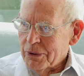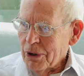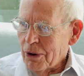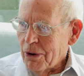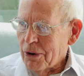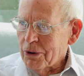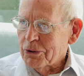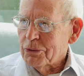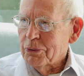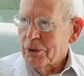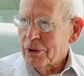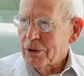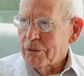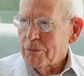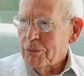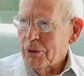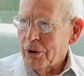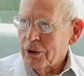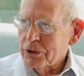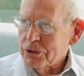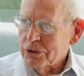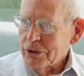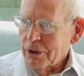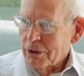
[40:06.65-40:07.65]
talked with the
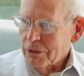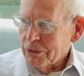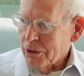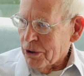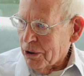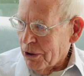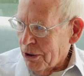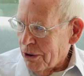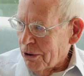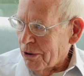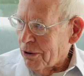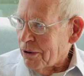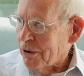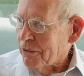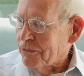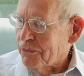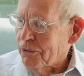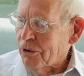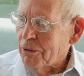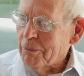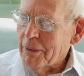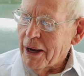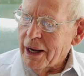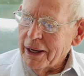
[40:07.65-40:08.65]
person on call
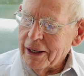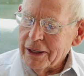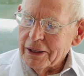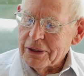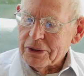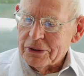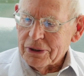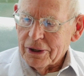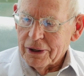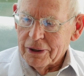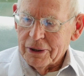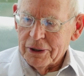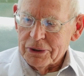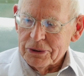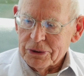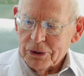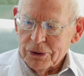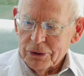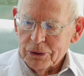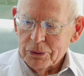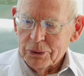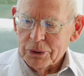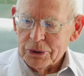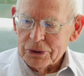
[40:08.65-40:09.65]
for my internist
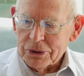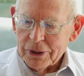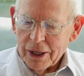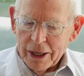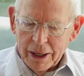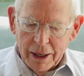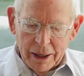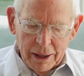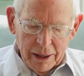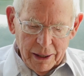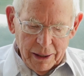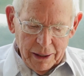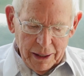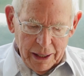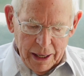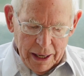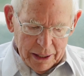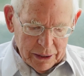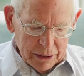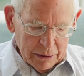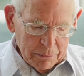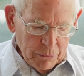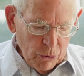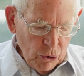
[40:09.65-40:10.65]
who was
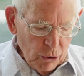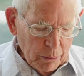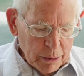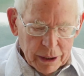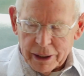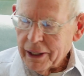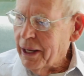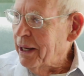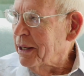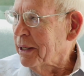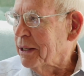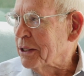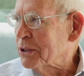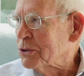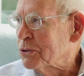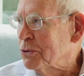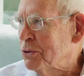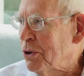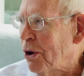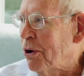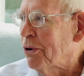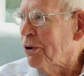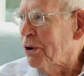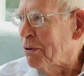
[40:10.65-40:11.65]
at the moment getting his
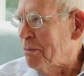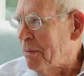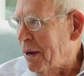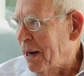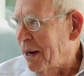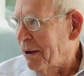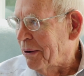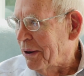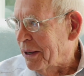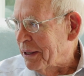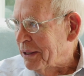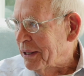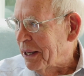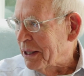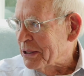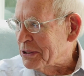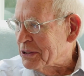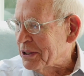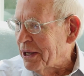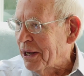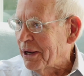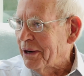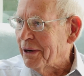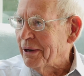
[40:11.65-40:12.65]
daughter married that
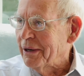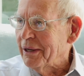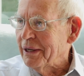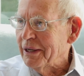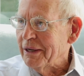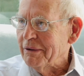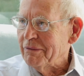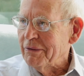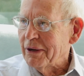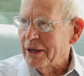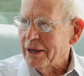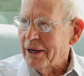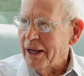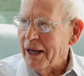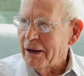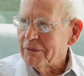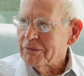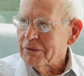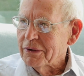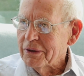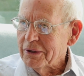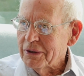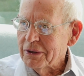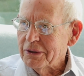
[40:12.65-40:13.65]
Saturday evening and
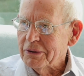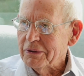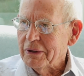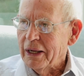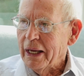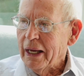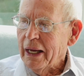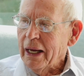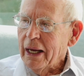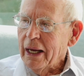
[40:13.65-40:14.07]
afternoon.